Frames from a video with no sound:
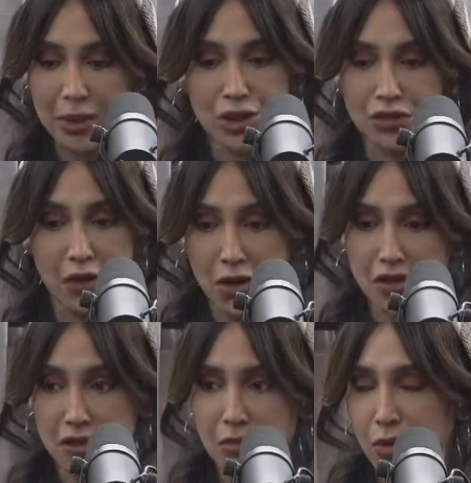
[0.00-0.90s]
because you've
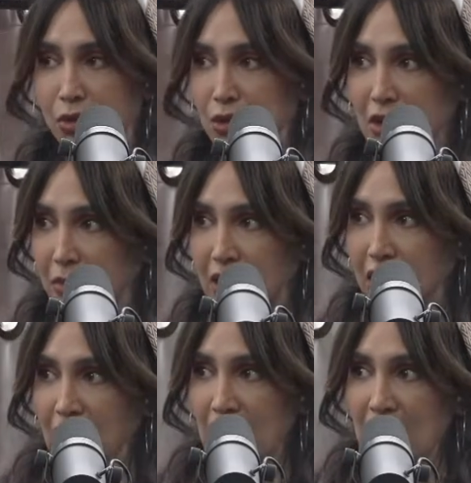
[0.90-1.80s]
lost someone or
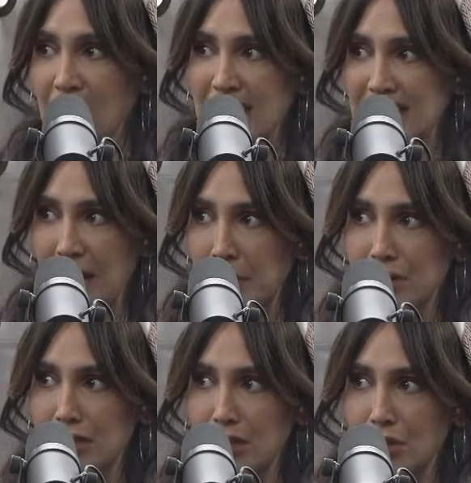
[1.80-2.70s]
something has
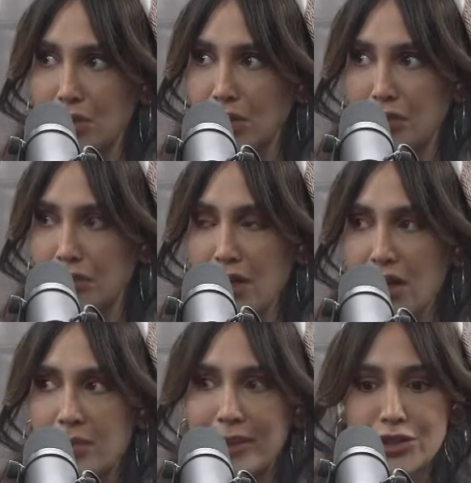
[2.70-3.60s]
happened to you, or you've
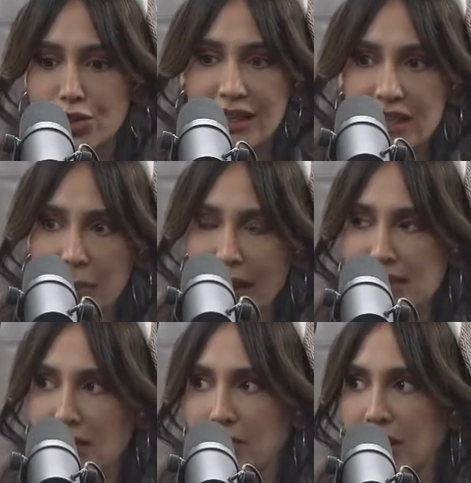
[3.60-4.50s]
been triggered by
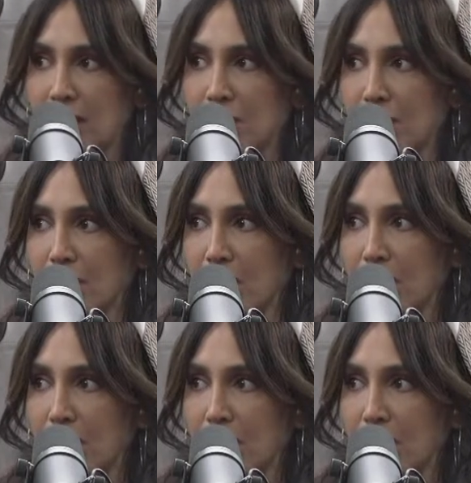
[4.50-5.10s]
something, or,